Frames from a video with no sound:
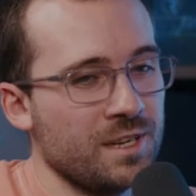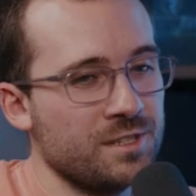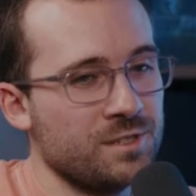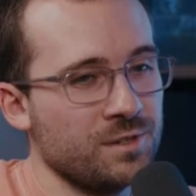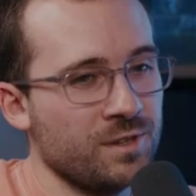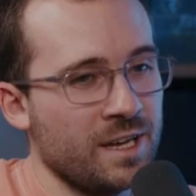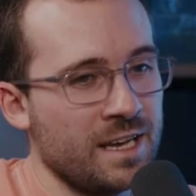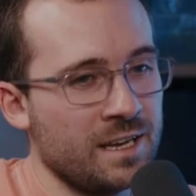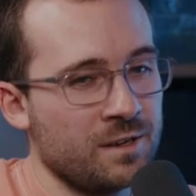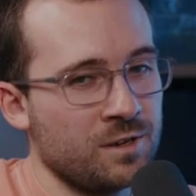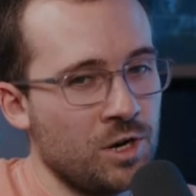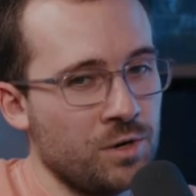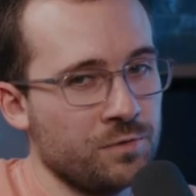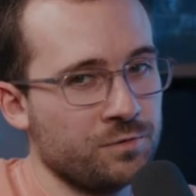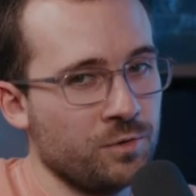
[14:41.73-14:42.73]
need to like
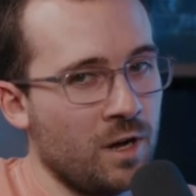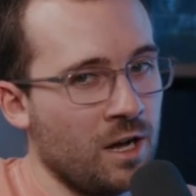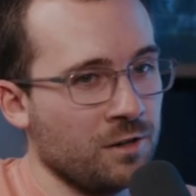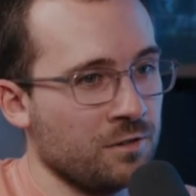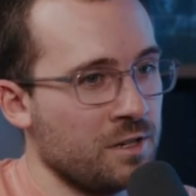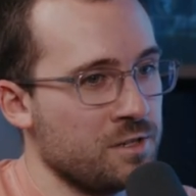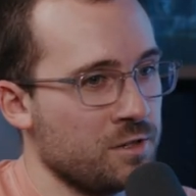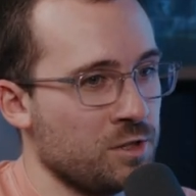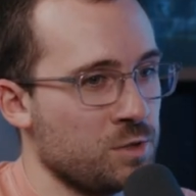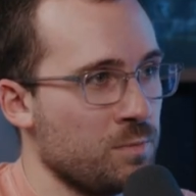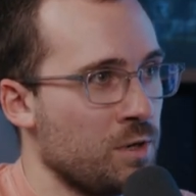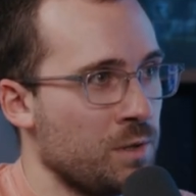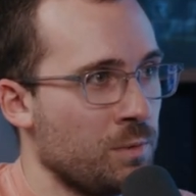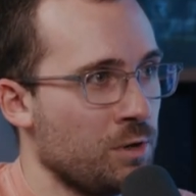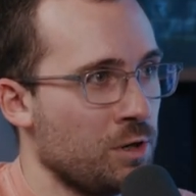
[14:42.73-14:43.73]
go full out research
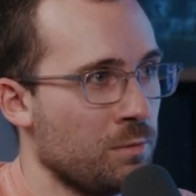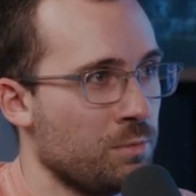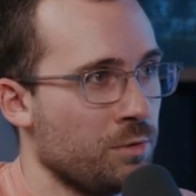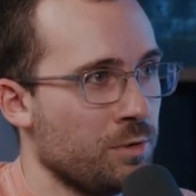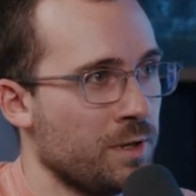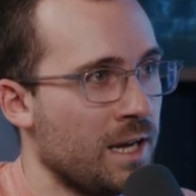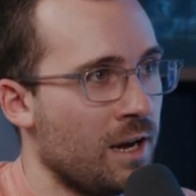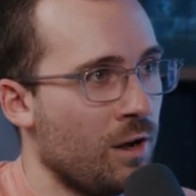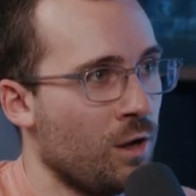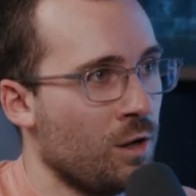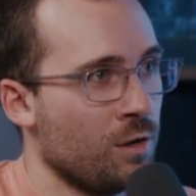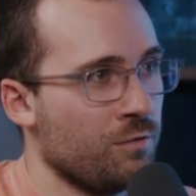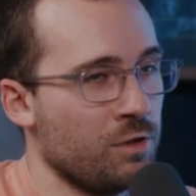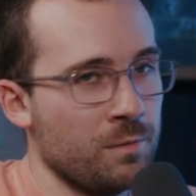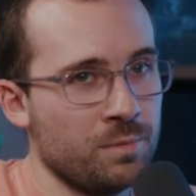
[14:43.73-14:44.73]
mode where you're pulling out
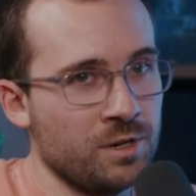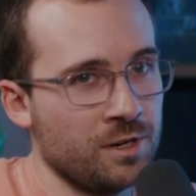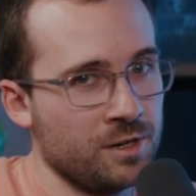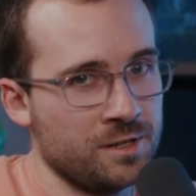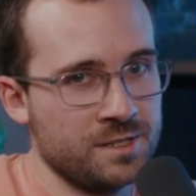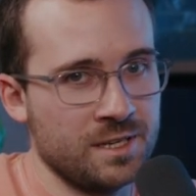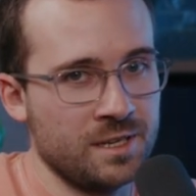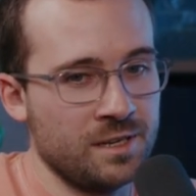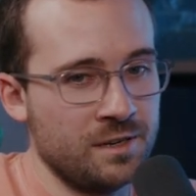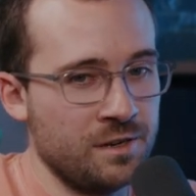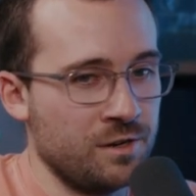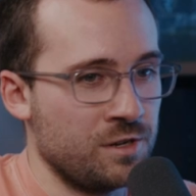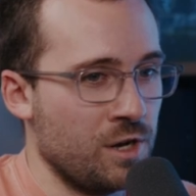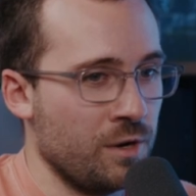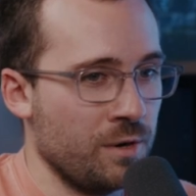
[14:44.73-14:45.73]
all of the books and
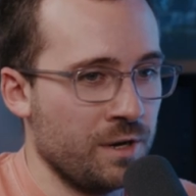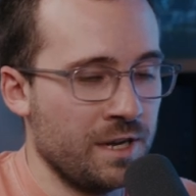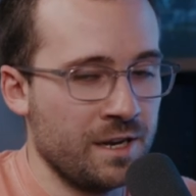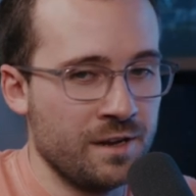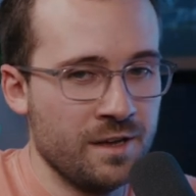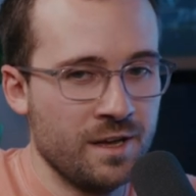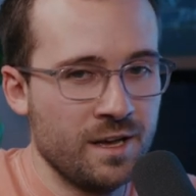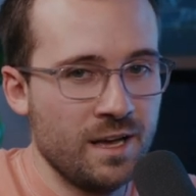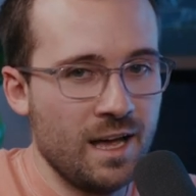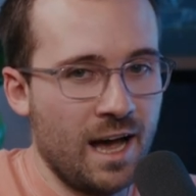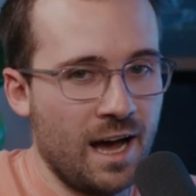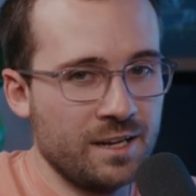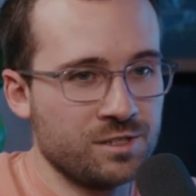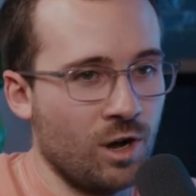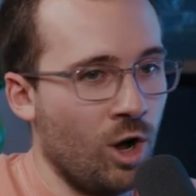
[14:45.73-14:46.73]
you're going
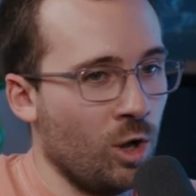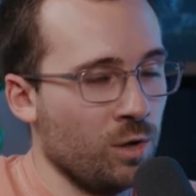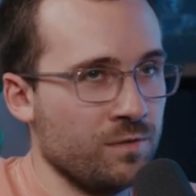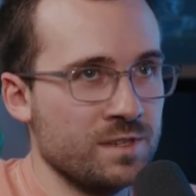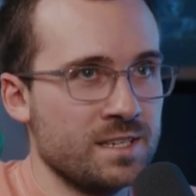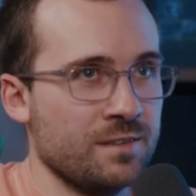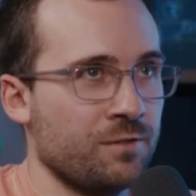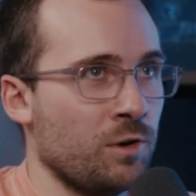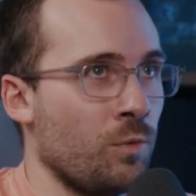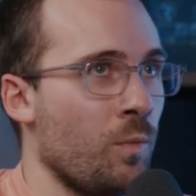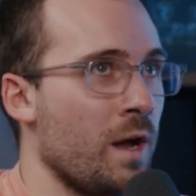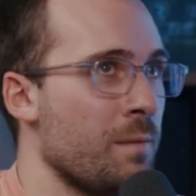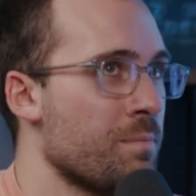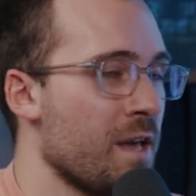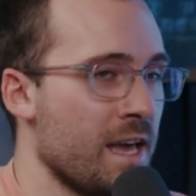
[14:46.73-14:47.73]
to all of these different
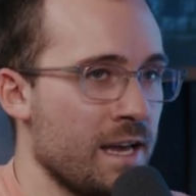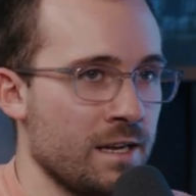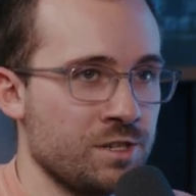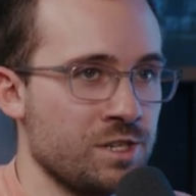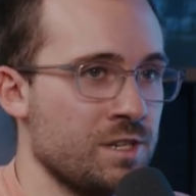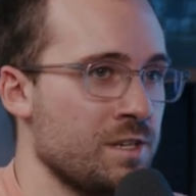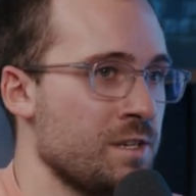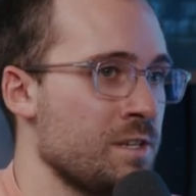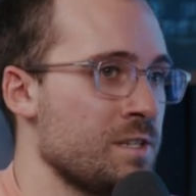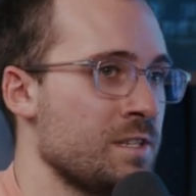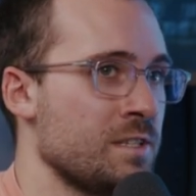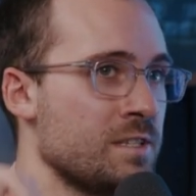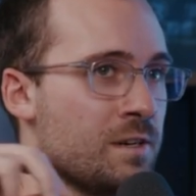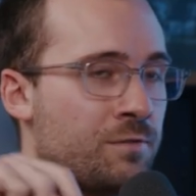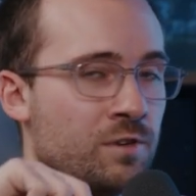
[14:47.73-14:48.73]
web pages
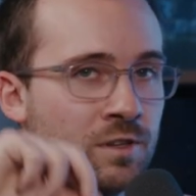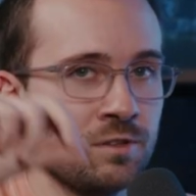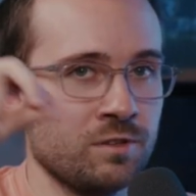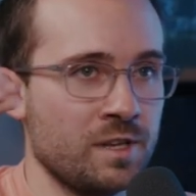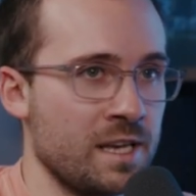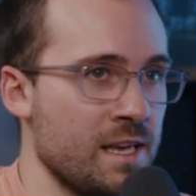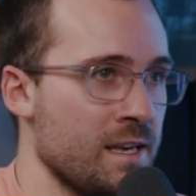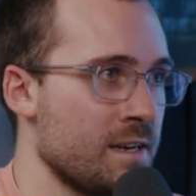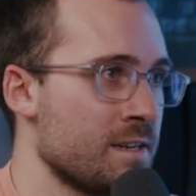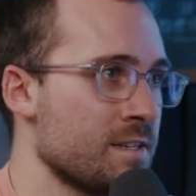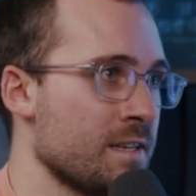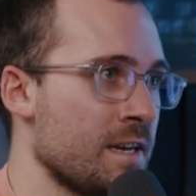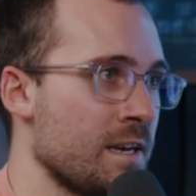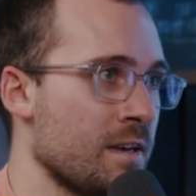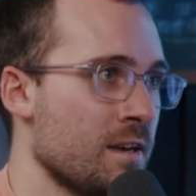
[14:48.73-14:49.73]
and different
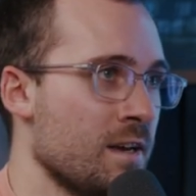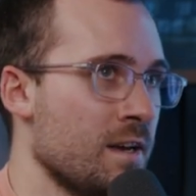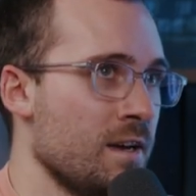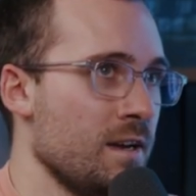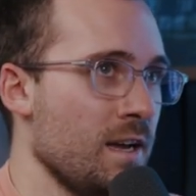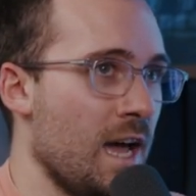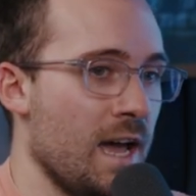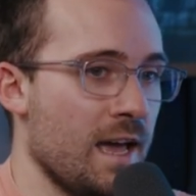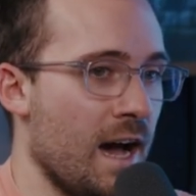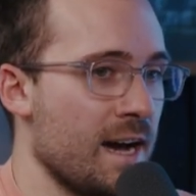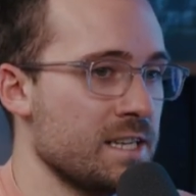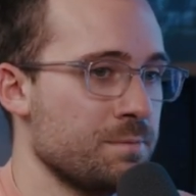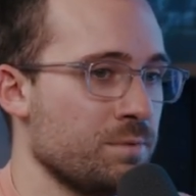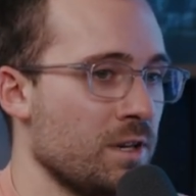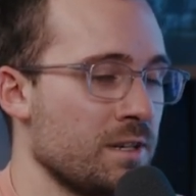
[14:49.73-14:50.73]
links. Like
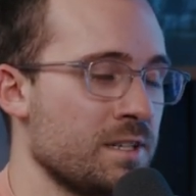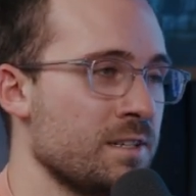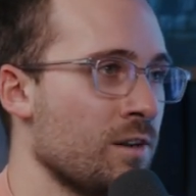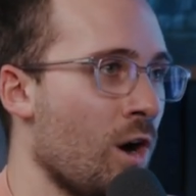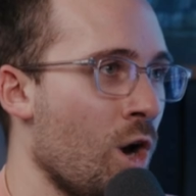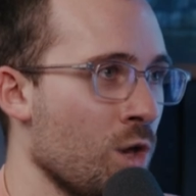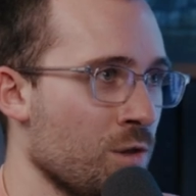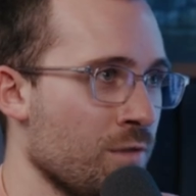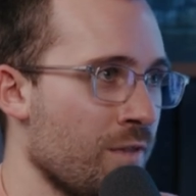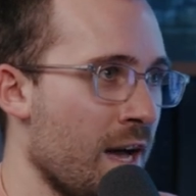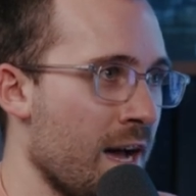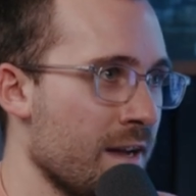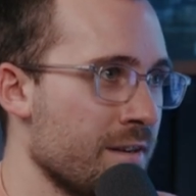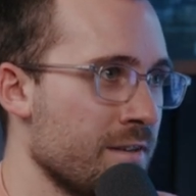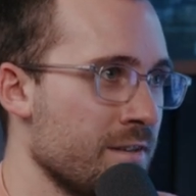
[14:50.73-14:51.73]
AI is plugged into all of
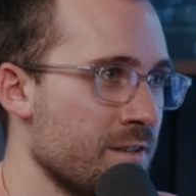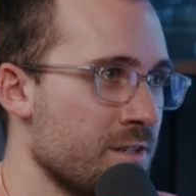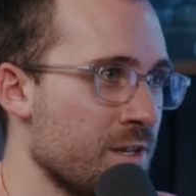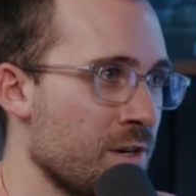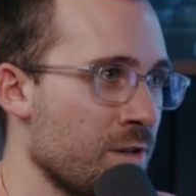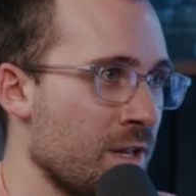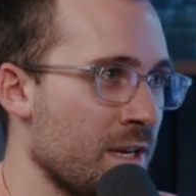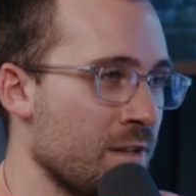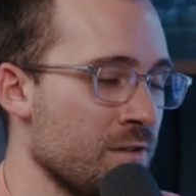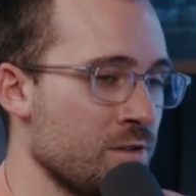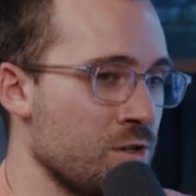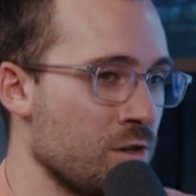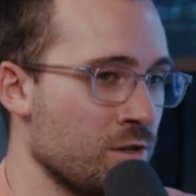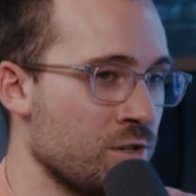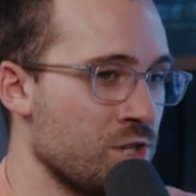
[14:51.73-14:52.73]
that. So like
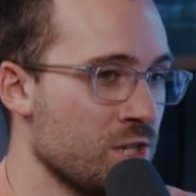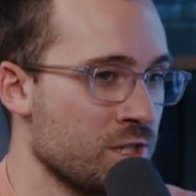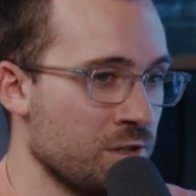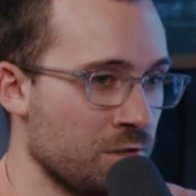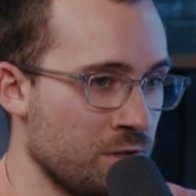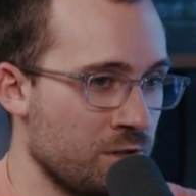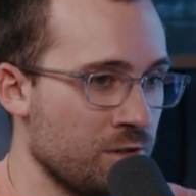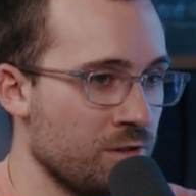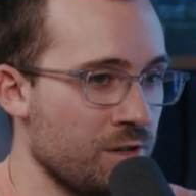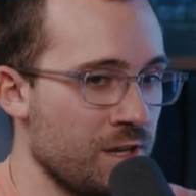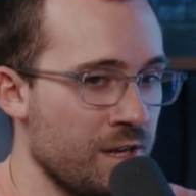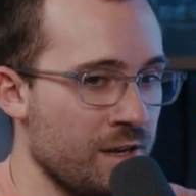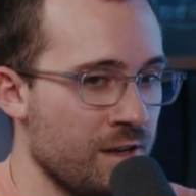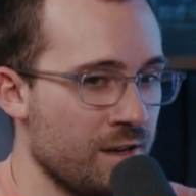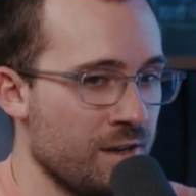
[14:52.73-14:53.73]
you're just
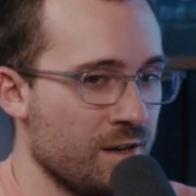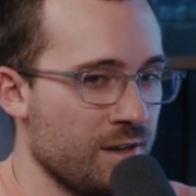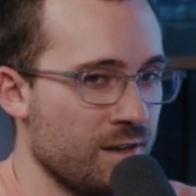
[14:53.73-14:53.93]
literally